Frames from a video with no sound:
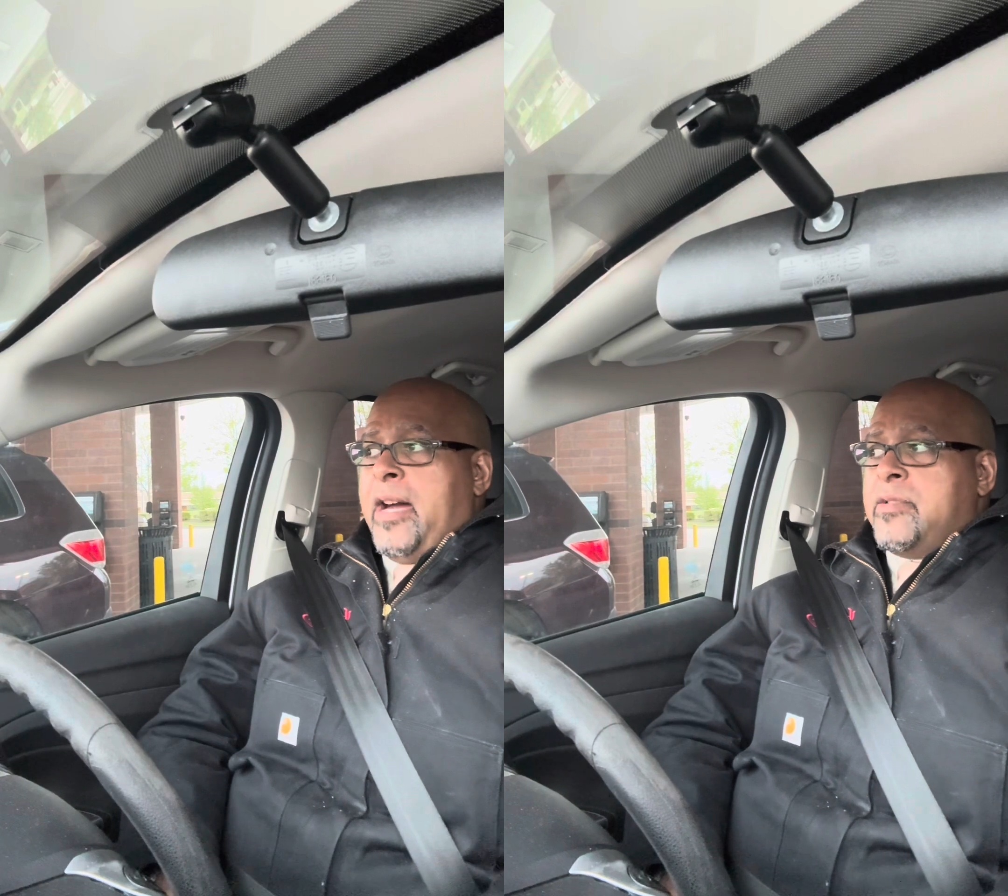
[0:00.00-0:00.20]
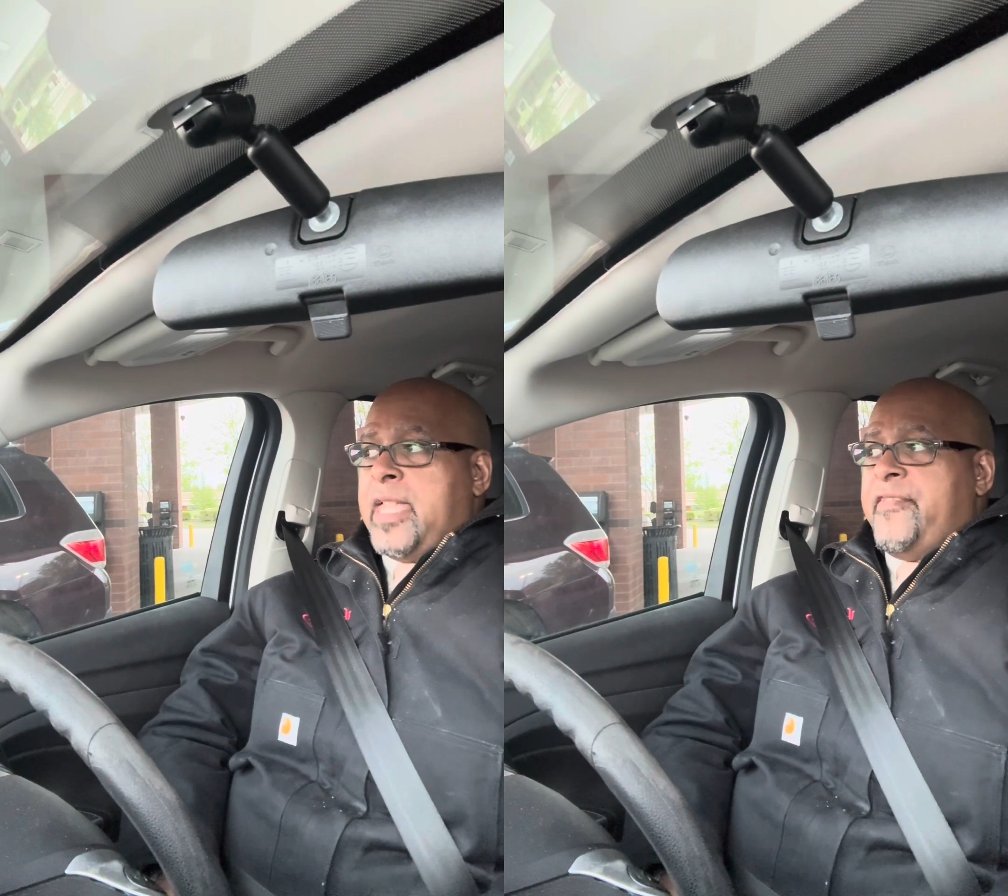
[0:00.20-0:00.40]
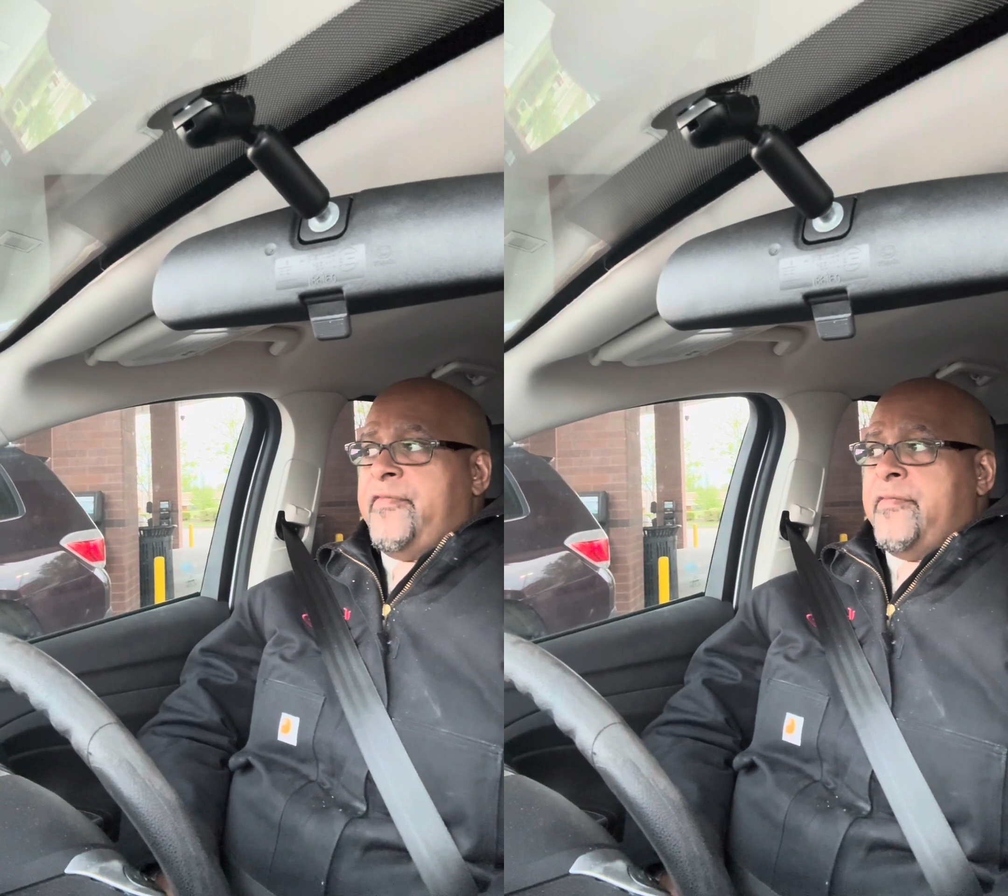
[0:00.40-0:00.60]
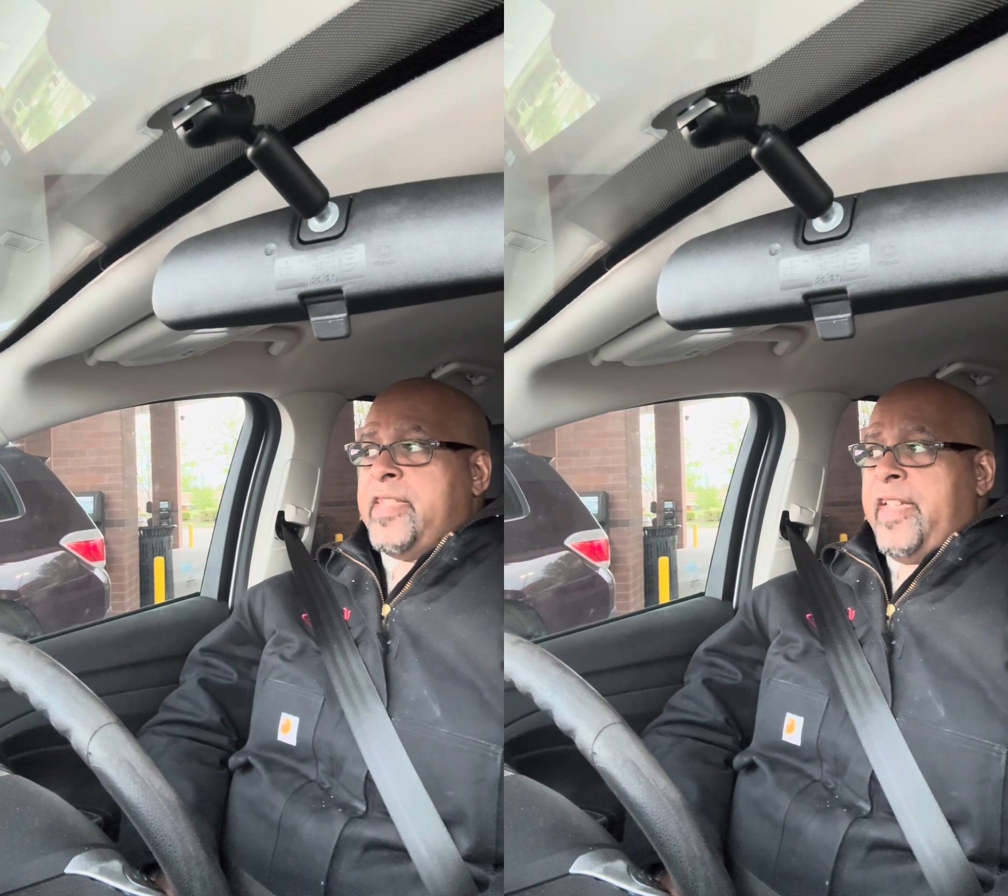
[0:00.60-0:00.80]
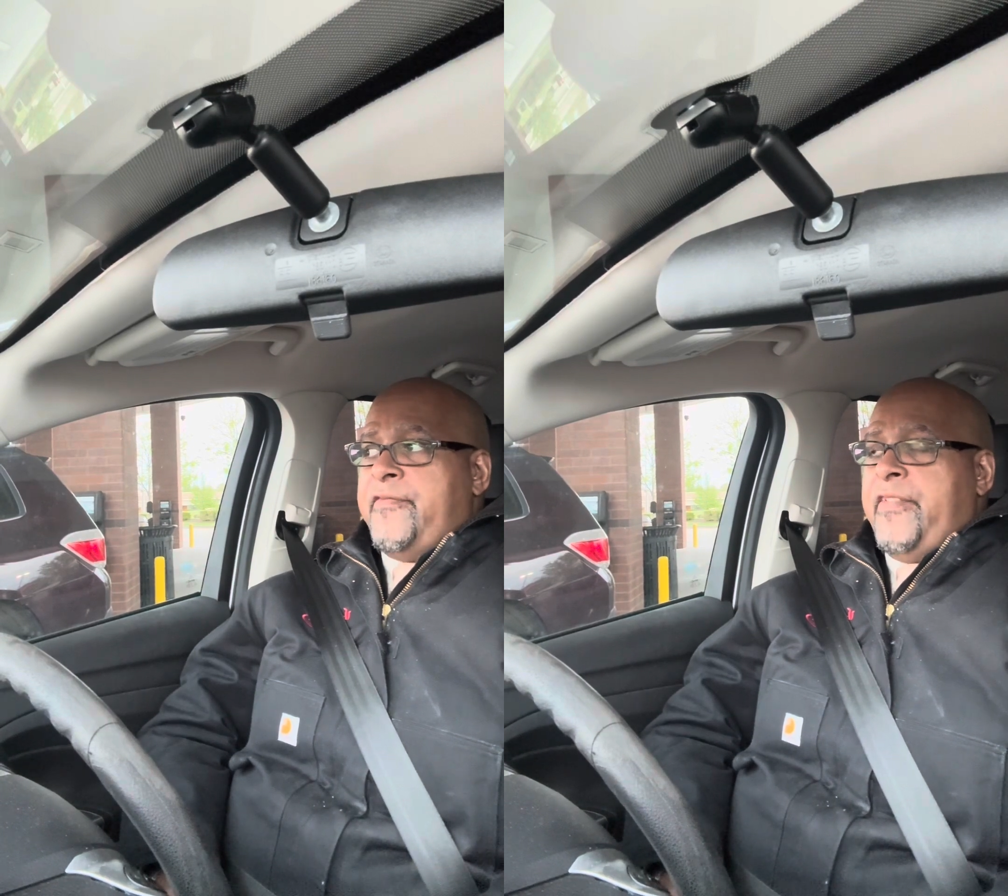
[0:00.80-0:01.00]

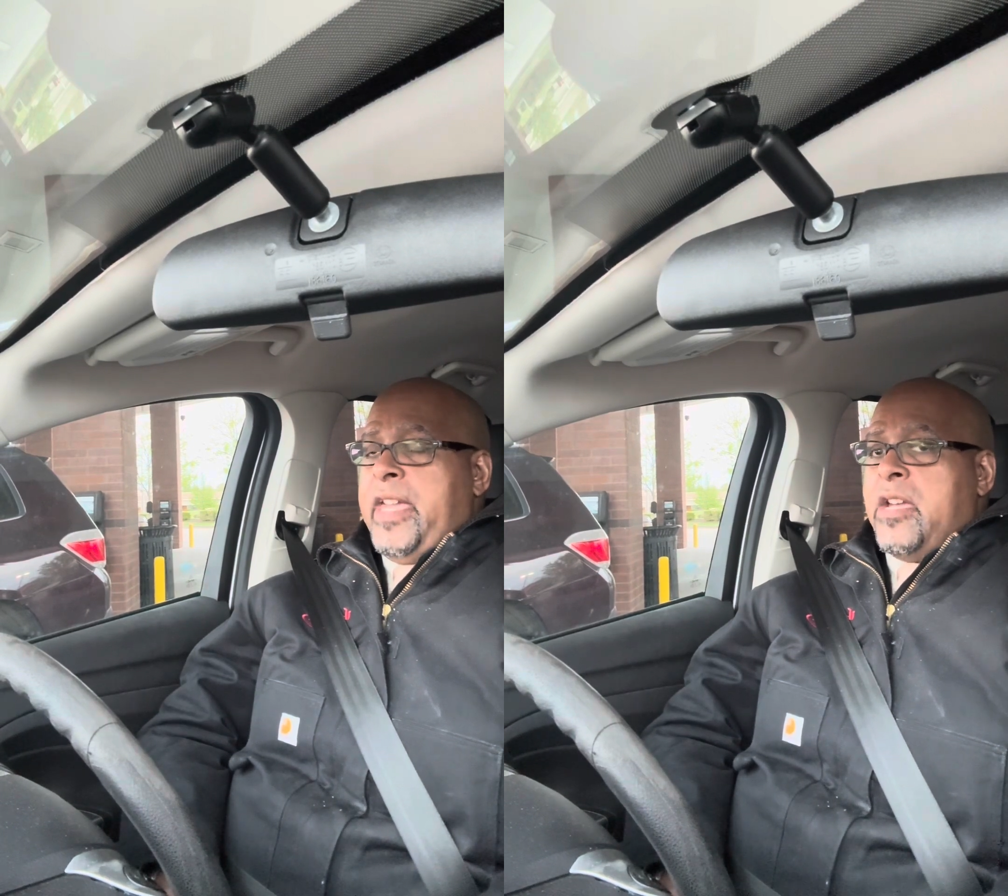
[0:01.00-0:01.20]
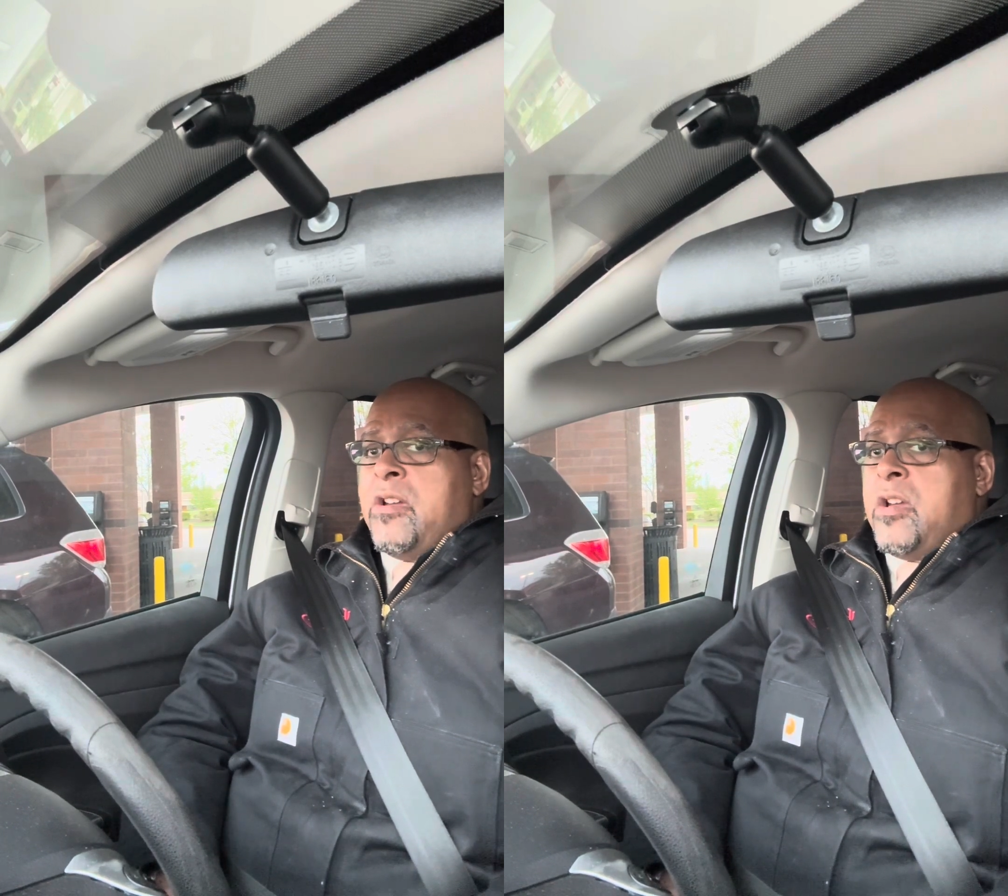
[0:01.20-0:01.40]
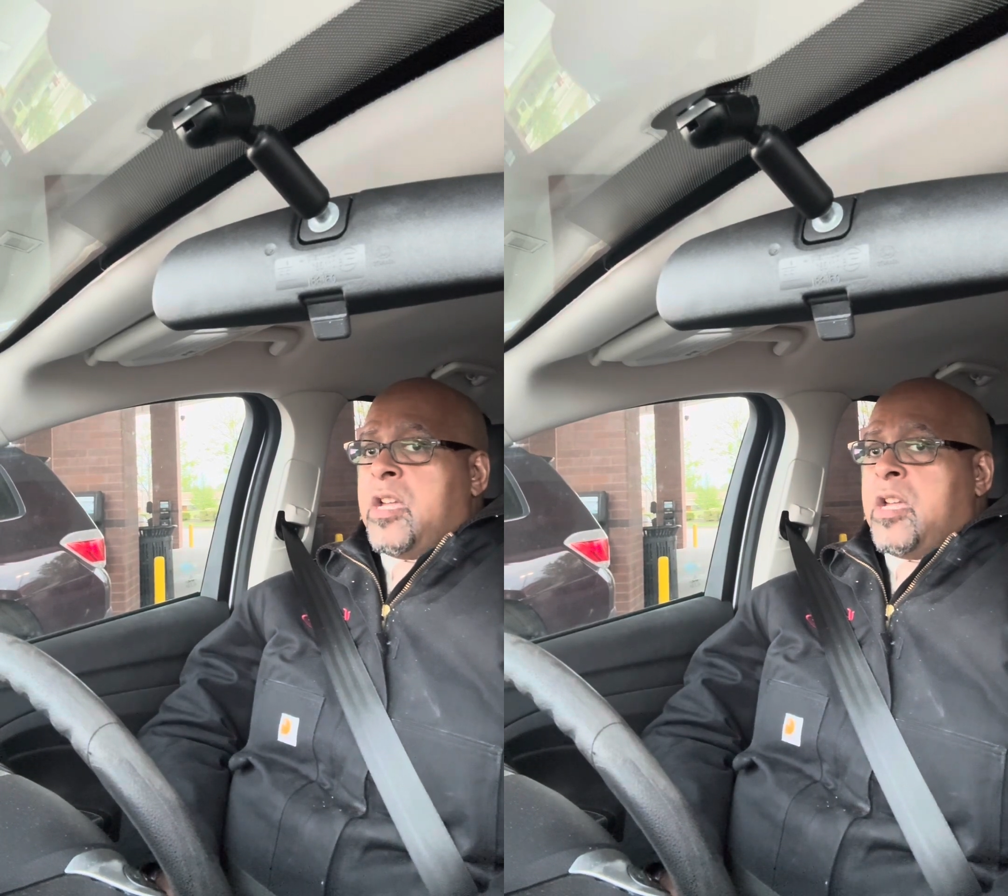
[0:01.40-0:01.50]
they fear